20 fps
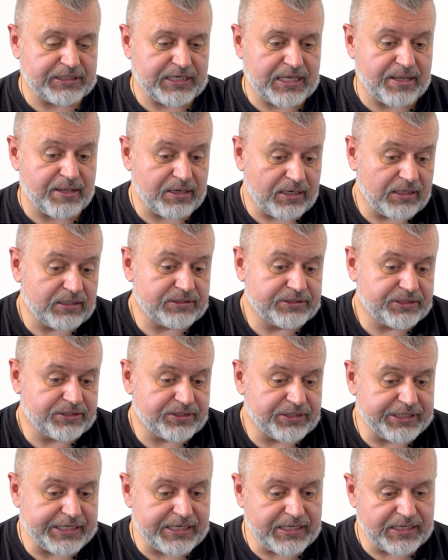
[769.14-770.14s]

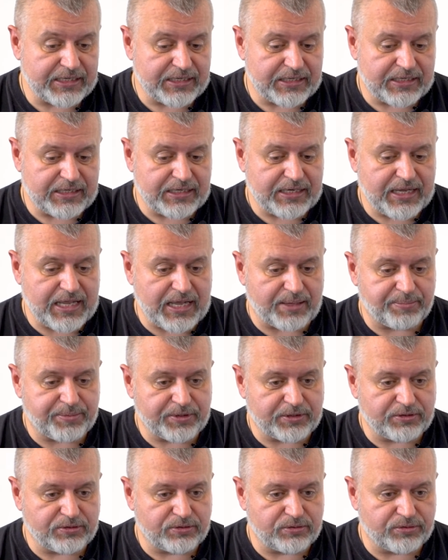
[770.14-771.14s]
elderly
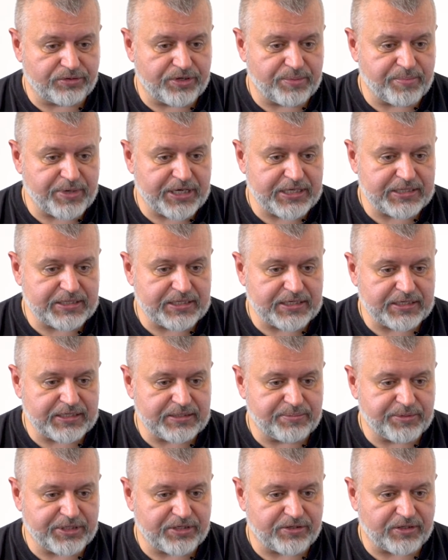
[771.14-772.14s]
couple who remained there
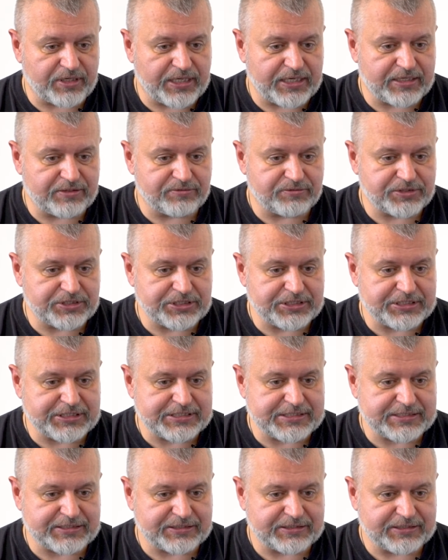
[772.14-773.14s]
in Mykolaiv
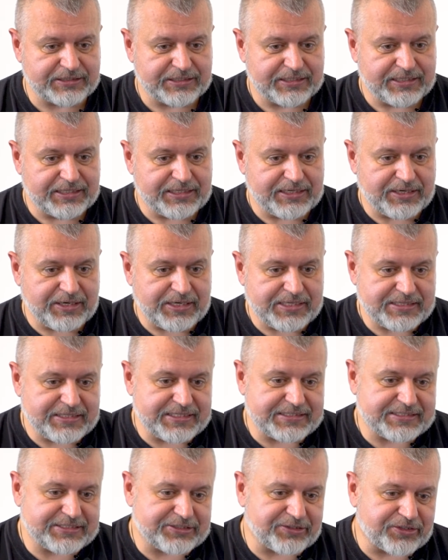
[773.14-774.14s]
city. So
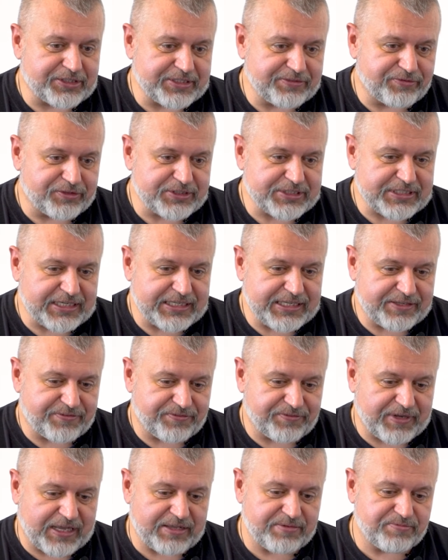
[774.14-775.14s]
this story was like
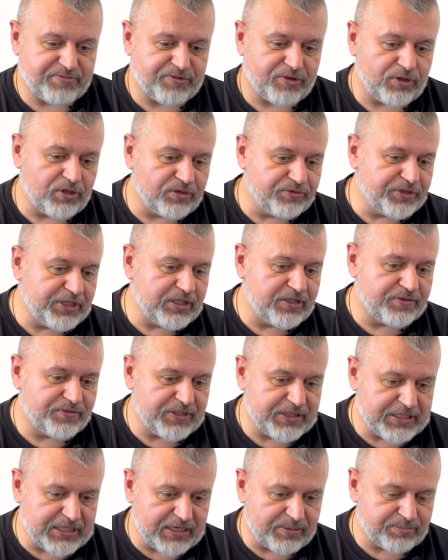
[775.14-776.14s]
I am following
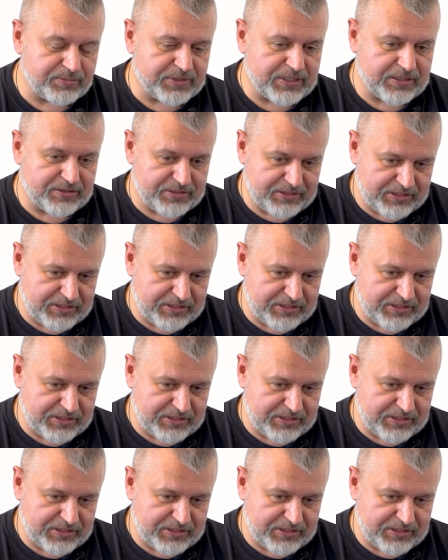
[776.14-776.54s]
with them. That